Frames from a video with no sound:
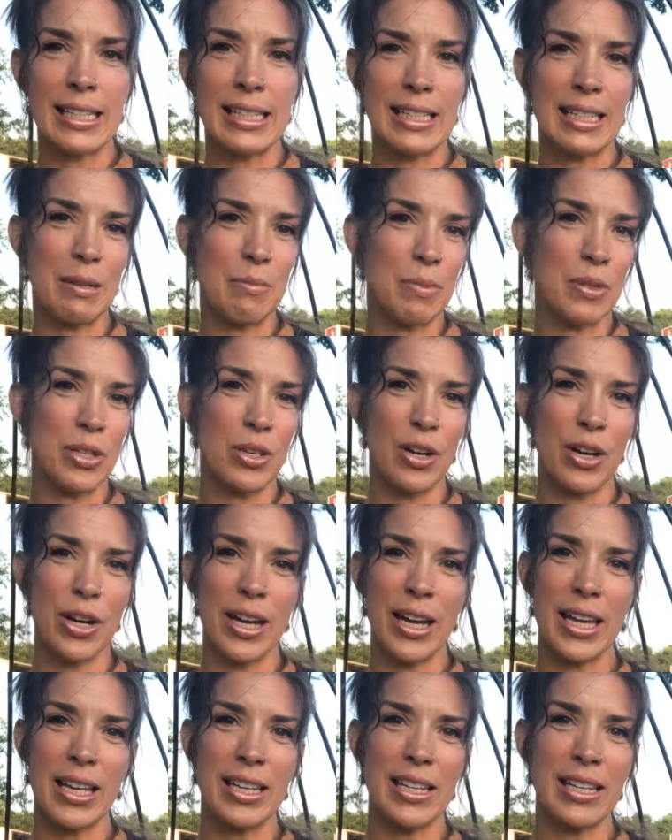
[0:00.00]
and I'm
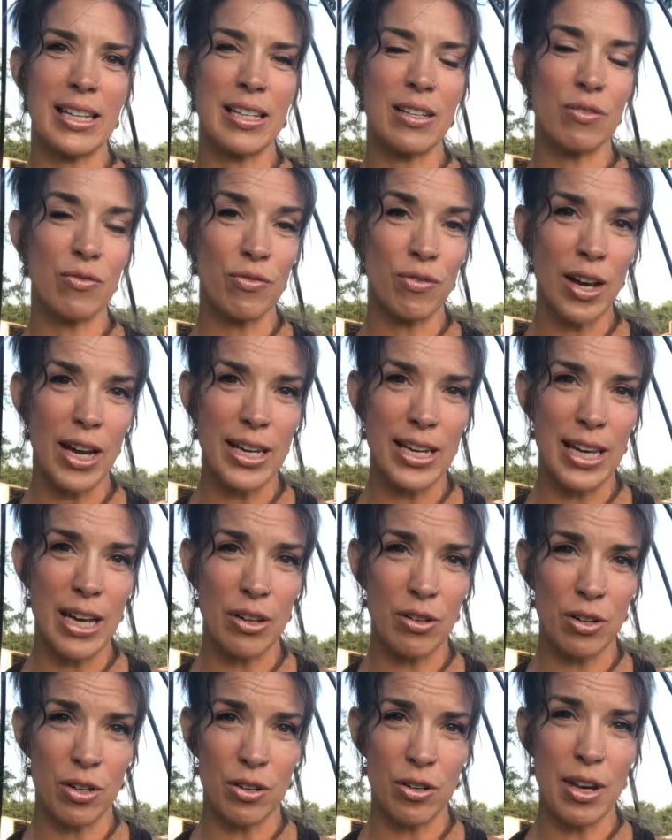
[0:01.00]
sorry I didn't write
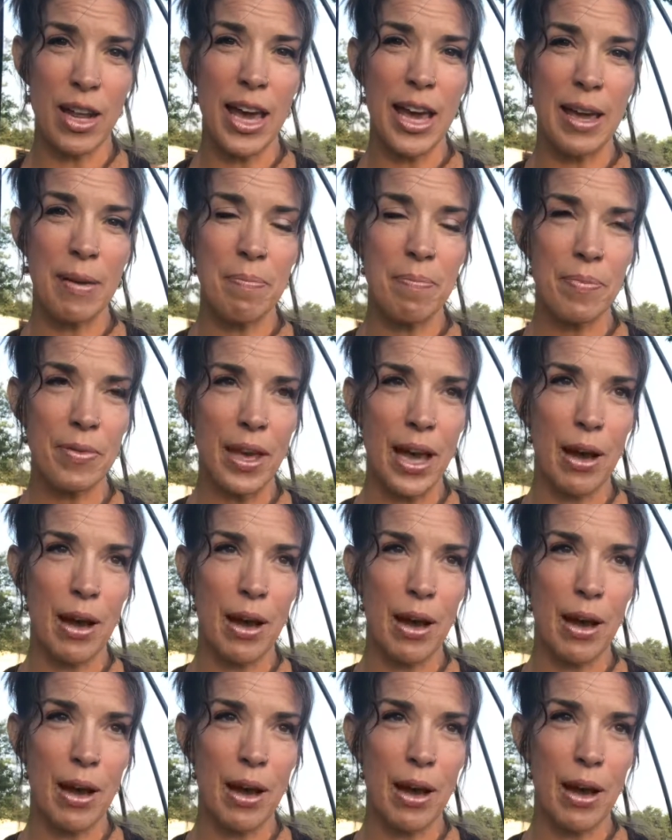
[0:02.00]
down her name,